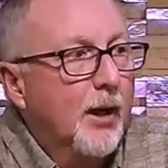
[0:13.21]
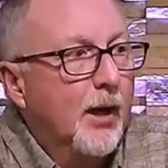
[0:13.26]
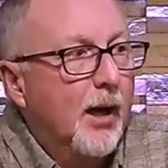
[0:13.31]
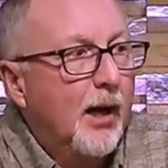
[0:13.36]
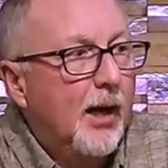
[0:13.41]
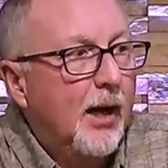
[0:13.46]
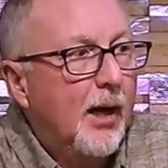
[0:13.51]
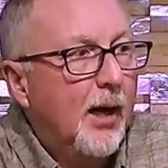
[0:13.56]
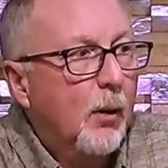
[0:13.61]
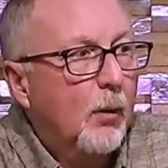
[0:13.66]

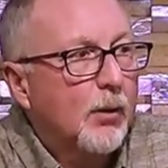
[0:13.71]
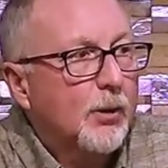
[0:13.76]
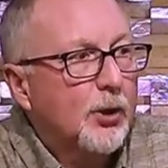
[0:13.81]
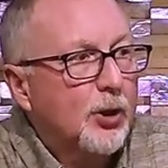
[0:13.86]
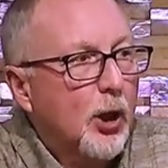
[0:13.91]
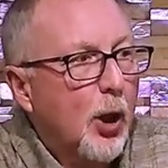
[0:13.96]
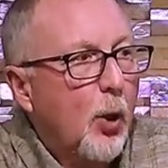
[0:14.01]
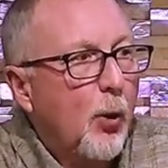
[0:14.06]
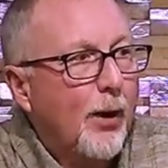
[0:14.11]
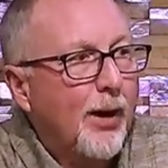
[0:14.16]
Uh, we're
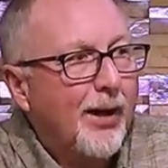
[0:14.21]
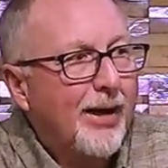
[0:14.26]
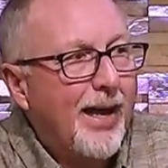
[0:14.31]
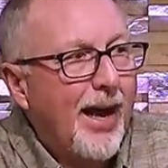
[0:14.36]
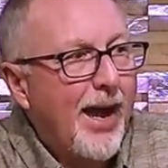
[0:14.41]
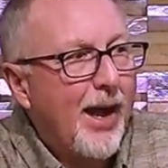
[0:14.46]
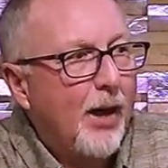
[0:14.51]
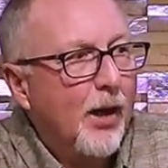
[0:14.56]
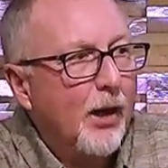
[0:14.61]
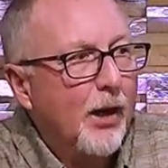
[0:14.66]
slowing it
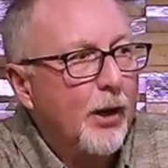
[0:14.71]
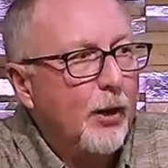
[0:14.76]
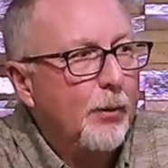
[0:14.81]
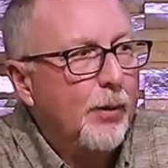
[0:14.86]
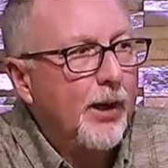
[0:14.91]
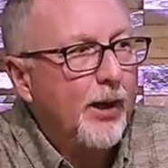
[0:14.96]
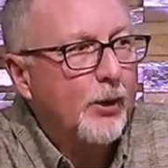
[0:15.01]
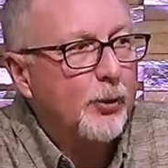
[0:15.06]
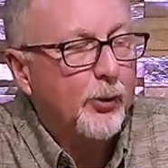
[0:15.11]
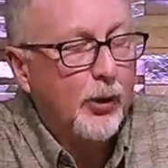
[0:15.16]
down a little
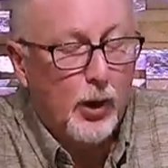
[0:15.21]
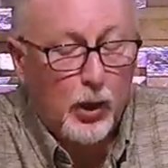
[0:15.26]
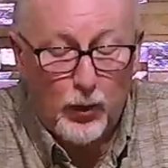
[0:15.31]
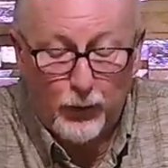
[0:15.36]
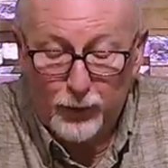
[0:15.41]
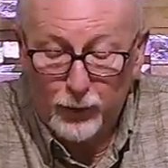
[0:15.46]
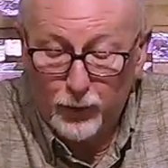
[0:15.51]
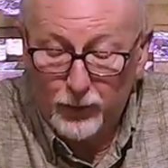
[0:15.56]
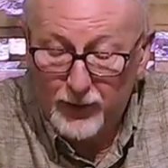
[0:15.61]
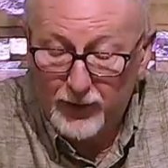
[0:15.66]
bit as we go
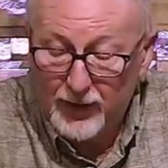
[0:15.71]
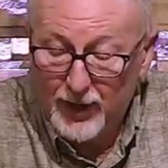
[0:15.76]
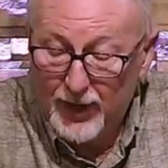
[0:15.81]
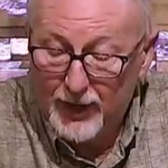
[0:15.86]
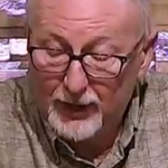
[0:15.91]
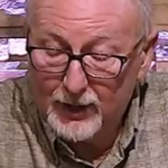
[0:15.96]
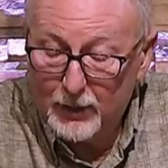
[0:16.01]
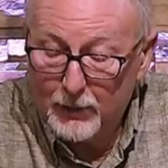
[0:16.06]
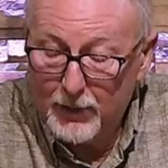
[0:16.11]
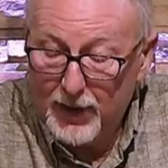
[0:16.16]
through the
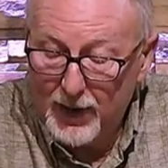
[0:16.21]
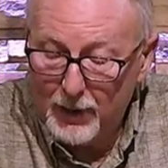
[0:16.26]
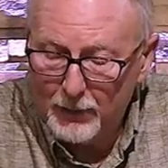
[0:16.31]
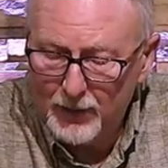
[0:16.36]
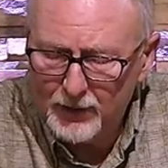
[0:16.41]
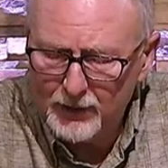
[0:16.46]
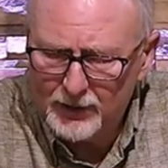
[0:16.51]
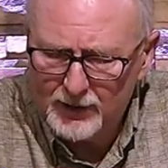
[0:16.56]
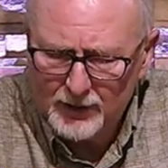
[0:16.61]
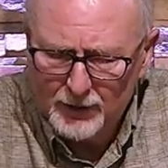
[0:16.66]
Ten
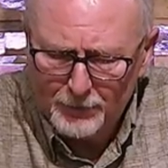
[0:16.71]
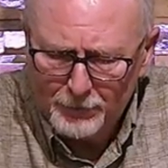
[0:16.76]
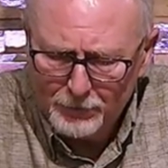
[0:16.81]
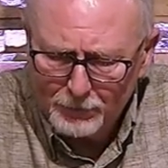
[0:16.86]
Commandments.